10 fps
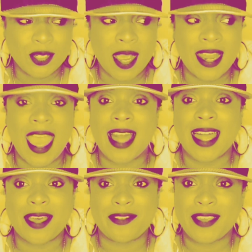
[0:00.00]
trying to act
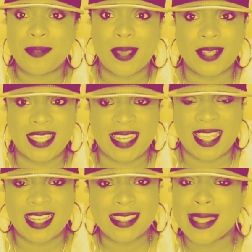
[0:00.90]
like a female
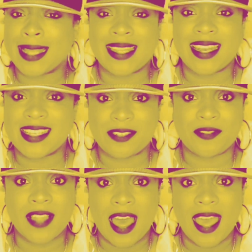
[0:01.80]
Diddy, and it's like, that
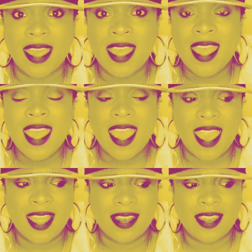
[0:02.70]
doesn't fly,
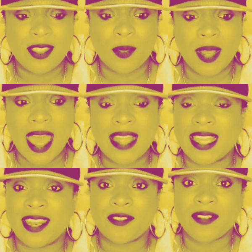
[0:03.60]
and neither would I
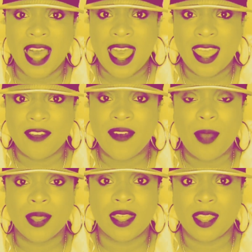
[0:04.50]
let it fly if
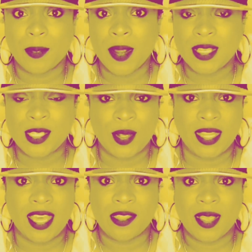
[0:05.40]
I were the other person
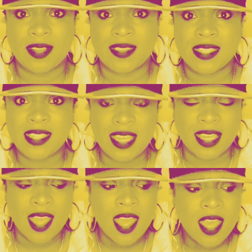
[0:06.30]
on the other end of the
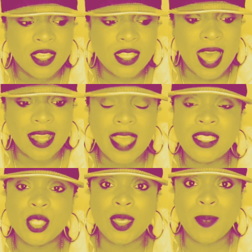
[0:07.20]
stick. So I
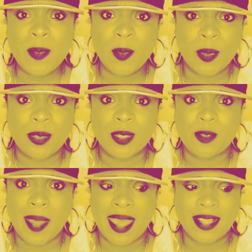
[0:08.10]
like to treat people with
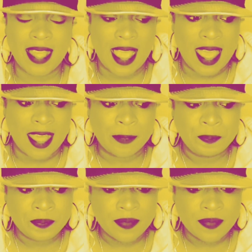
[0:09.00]
respect, and